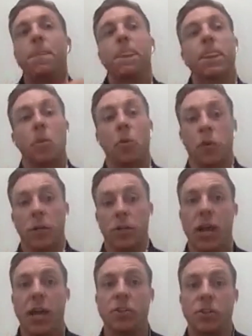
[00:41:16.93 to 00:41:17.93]
through
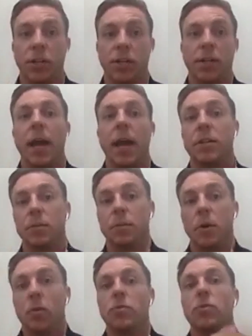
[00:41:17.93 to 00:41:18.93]
injection as
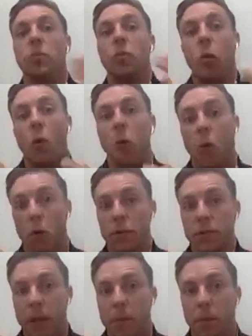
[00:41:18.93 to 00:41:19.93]
opposed to oral
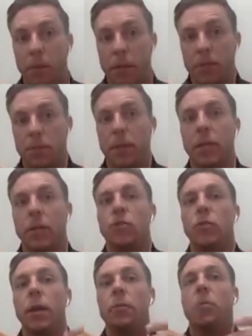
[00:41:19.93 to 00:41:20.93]
supplements because you
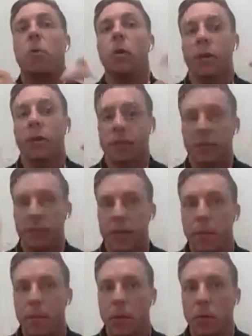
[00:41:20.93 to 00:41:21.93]
get more of the
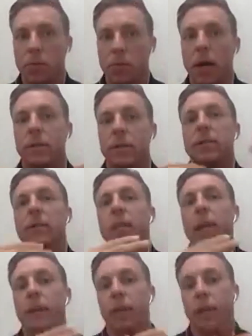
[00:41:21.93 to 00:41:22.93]
systemic response
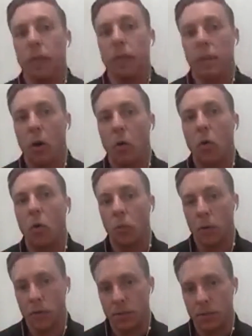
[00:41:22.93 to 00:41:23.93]
than the local
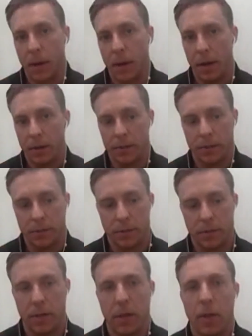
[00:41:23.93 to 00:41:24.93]
response.
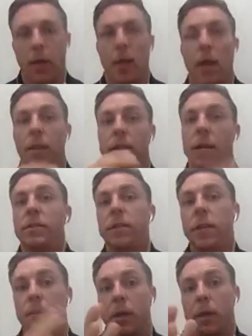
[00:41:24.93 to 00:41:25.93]
And then
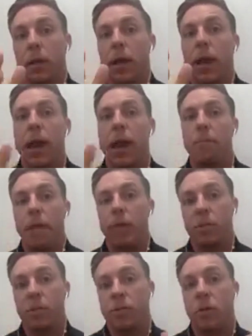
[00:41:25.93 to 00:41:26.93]
typically I have
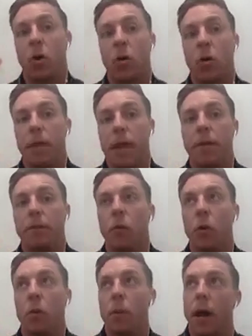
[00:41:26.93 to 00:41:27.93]
patients on that
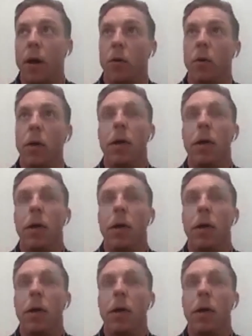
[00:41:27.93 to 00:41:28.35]
for about